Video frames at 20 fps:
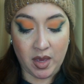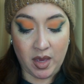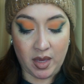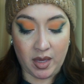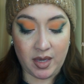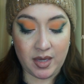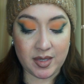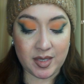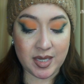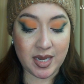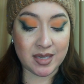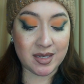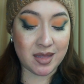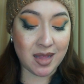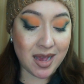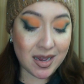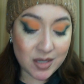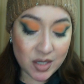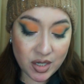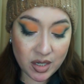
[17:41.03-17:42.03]
he says
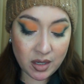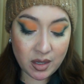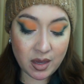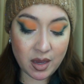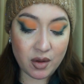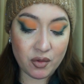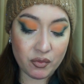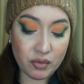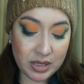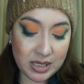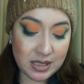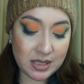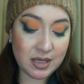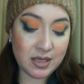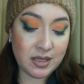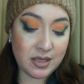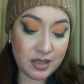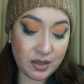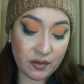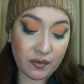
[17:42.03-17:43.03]
logic and
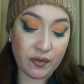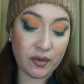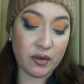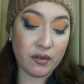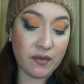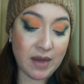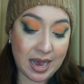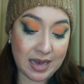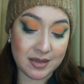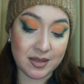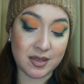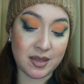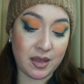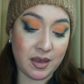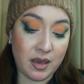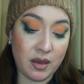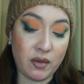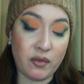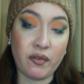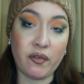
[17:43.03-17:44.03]
reason differ
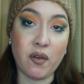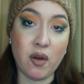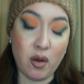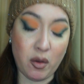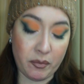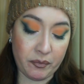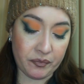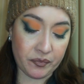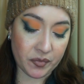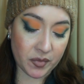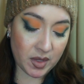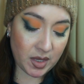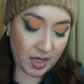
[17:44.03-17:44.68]
vastly from